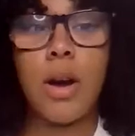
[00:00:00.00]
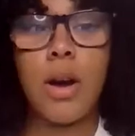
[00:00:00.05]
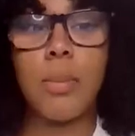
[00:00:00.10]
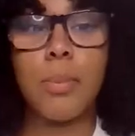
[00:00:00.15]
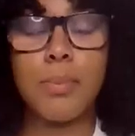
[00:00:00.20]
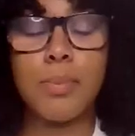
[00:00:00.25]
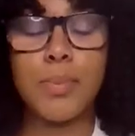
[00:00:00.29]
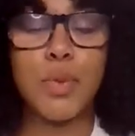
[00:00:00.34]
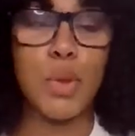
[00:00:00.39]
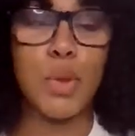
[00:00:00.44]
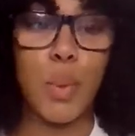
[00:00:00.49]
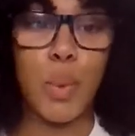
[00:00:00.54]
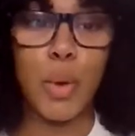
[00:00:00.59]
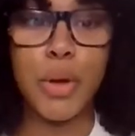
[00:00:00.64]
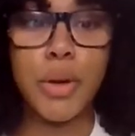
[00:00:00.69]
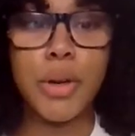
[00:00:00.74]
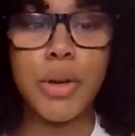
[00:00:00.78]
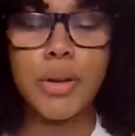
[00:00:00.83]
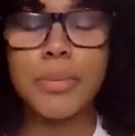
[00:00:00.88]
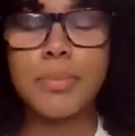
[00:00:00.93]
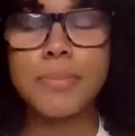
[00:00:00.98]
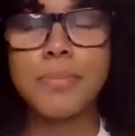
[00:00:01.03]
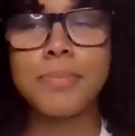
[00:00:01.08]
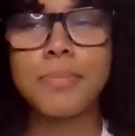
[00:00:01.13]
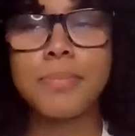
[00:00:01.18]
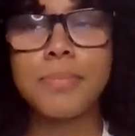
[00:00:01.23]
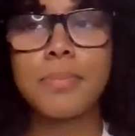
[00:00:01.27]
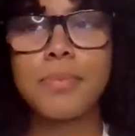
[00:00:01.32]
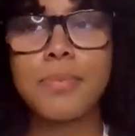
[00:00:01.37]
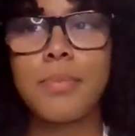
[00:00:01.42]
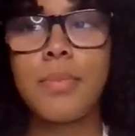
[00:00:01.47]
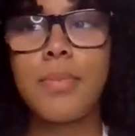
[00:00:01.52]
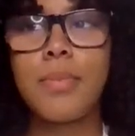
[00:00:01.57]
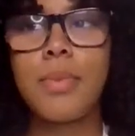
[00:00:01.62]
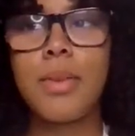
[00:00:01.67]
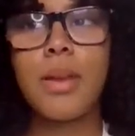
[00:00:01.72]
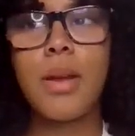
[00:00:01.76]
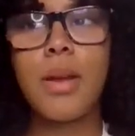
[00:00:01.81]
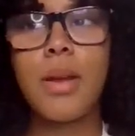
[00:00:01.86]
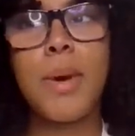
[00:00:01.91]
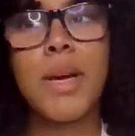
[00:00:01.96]
to work,
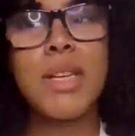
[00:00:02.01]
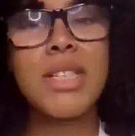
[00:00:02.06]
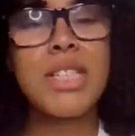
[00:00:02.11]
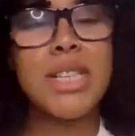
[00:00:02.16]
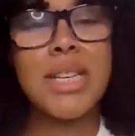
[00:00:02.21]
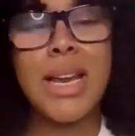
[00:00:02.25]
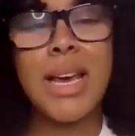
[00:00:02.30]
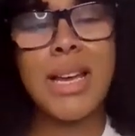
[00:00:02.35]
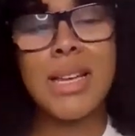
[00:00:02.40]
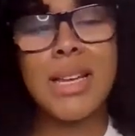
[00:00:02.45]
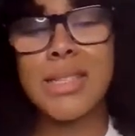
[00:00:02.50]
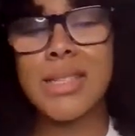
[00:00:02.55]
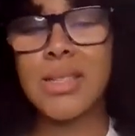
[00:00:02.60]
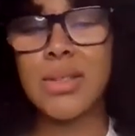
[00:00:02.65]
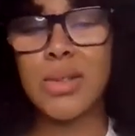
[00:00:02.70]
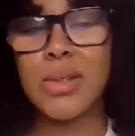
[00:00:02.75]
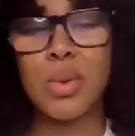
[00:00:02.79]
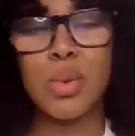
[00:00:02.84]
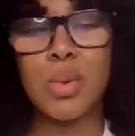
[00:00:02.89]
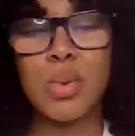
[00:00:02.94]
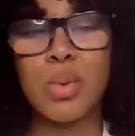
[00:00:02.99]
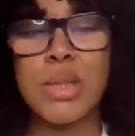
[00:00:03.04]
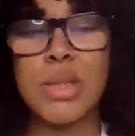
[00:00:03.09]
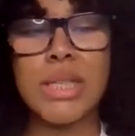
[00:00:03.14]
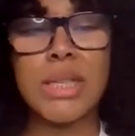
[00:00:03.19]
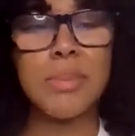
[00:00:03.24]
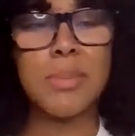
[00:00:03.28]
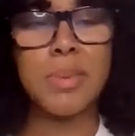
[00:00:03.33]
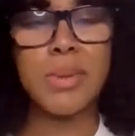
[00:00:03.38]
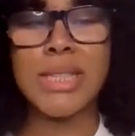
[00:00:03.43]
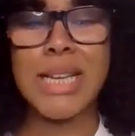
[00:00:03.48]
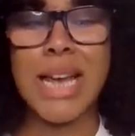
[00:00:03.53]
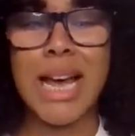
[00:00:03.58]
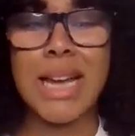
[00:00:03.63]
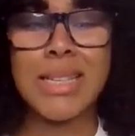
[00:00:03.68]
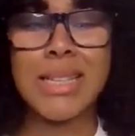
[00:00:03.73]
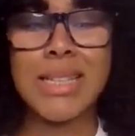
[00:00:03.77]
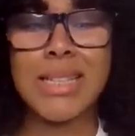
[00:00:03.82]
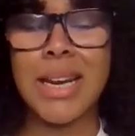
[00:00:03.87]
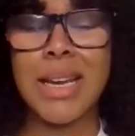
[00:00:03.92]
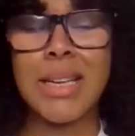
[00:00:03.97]
much less to do simple
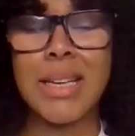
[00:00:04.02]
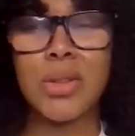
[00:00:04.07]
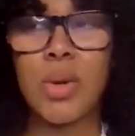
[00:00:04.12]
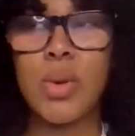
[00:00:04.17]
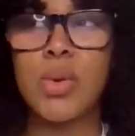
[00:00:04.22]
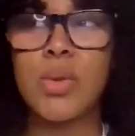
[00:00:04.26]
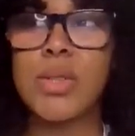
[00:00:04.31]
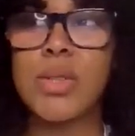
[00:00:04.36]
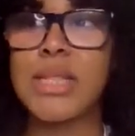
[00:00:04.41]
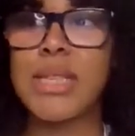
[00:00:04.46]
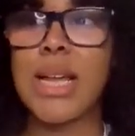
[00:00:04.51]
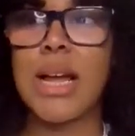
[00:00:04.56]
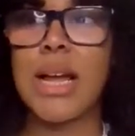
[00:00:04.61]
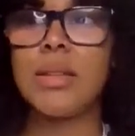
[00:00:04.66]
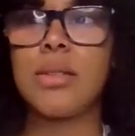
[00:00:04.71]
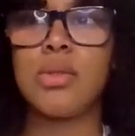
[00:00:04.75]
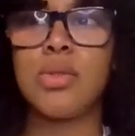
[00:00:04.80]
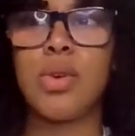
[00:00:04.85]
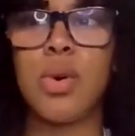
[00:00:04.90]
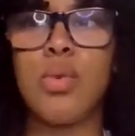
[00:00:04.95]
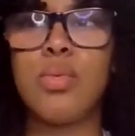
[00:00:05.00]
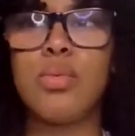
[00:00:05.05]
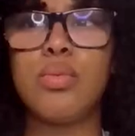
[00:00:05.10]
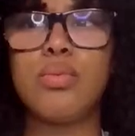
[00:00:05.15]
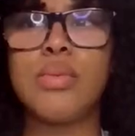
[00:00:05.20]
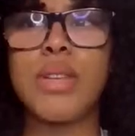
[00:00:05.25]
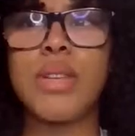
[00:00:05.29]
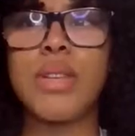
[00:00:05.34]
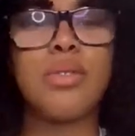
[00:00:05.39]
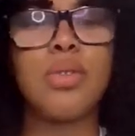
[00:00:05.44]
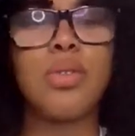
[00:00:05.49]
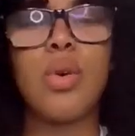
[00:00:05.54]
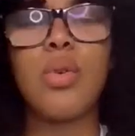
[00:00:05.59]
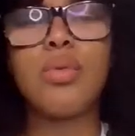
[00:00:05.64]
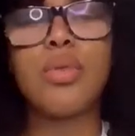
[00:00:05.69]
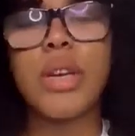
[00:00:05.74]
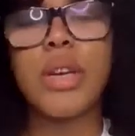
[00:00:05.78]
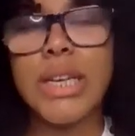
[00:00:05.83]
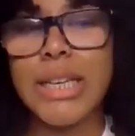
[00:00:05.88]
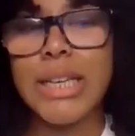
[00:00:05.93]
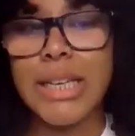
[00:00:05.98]
tasks like those that don't
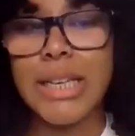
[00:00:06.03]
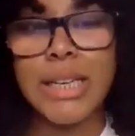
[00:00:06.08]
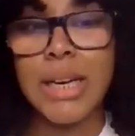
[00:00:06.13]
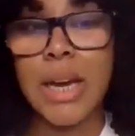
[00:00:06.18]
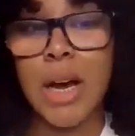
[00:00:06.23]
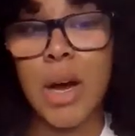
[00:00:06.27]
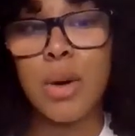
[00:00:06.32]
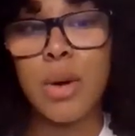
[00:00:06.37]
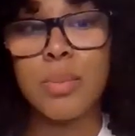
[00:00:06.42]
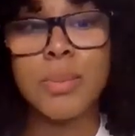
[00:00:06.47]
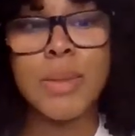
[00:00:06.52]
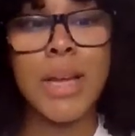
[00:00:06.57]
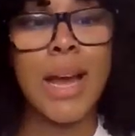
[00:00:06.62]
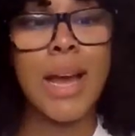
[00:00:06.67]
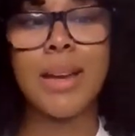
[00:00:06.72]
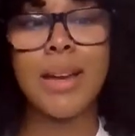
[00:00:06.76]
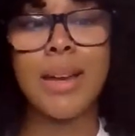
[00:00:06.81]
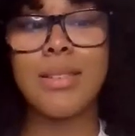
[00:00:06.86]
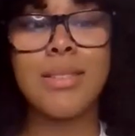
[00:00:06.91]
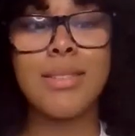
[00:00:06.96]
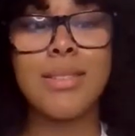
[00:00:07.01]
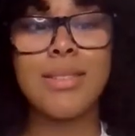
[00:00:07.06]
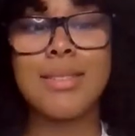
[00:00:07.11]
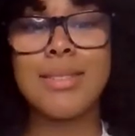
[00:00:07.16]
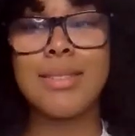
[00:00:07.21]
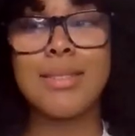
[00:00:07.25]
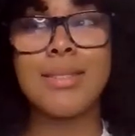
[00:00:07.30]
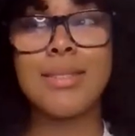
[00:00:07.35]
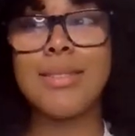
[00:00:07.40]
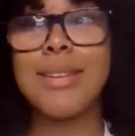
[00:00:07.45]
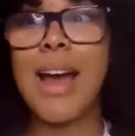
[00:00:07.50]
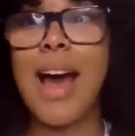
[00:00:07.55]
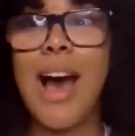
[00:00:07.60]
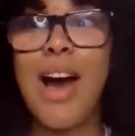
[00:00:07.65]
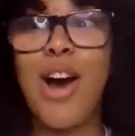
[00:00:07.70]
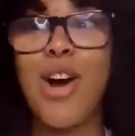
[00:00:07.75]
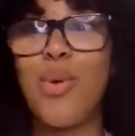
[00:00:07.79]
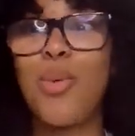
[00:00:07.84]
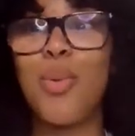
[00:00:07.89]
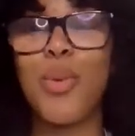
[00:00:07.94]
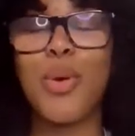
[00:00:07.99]
really need help, that
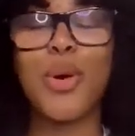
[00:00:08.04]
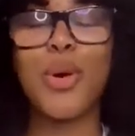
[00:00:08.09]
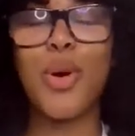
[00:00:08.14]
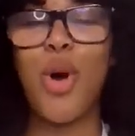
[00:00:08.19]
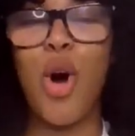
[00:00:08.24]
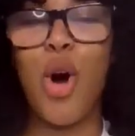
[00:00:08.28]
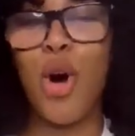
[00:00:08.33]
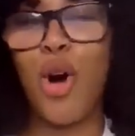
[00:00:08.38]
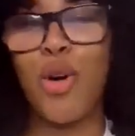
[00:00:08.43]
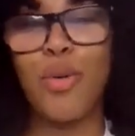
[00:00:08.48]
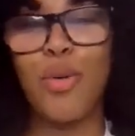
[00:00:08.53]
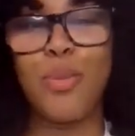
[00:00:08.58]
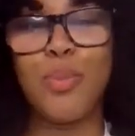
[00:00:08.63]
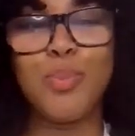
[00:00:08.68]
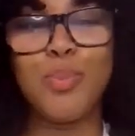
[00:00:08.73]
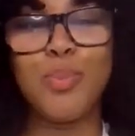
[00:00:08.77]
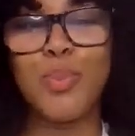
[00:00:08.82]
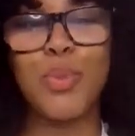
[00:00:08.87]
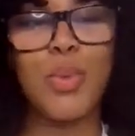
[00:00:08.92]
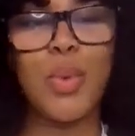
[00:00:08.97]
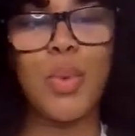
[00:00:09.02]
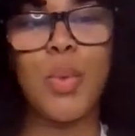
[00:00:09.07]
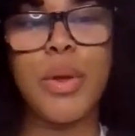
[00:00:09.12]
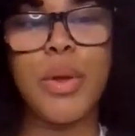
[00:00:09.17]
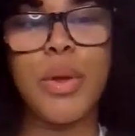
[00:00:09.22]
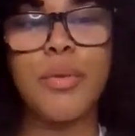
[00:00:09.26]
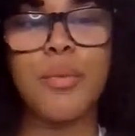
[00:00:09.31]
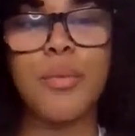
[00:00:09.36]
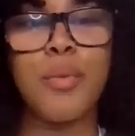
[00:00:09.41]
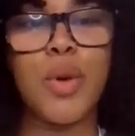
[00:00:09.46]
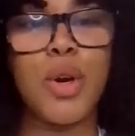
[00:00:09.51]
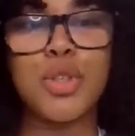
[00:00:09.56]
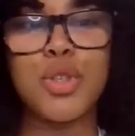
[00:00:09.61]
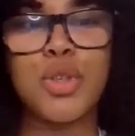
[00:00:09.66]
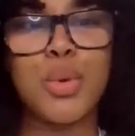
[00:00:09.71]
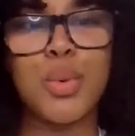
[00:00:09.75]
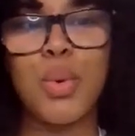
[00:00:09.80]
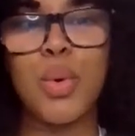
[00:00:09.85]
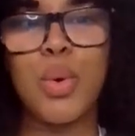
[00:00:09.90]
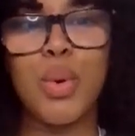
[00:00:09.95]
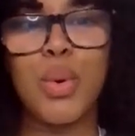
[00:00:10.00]
now we're all doing
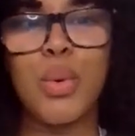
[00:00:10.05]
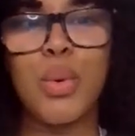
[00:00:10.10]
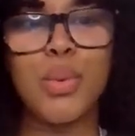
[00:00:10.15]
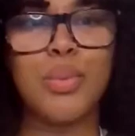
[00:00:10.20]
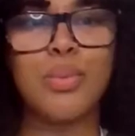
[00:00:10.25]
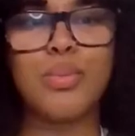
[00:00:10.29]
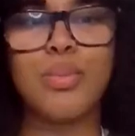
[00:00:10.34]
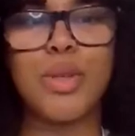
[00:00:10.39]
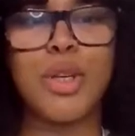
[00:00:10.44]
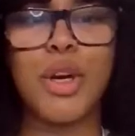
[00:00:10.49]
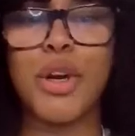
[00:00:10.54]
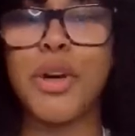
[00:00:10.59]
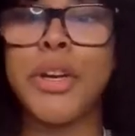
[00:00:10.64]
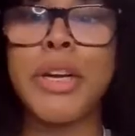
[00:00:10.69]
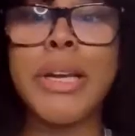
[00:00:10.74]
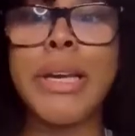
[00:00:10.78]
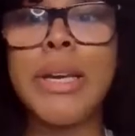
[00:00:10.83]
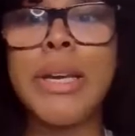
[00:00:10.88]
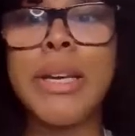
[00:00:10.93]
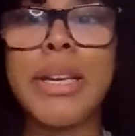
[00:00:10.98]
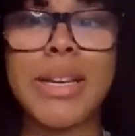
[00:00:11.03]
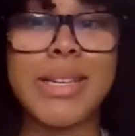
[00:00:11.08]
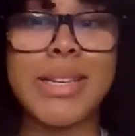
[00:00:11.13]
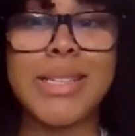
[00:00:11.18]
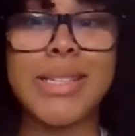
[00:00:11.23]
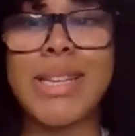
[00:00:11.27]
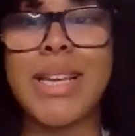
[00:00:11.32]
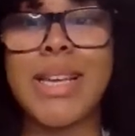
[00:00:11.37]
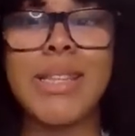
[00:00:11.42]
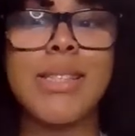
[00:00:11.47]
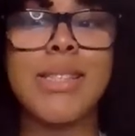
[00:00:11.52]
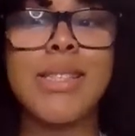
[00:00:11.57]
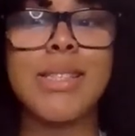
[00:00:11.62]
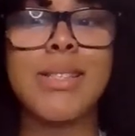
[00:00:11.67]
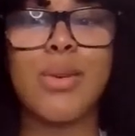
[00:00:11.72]
virtual learning in a sense.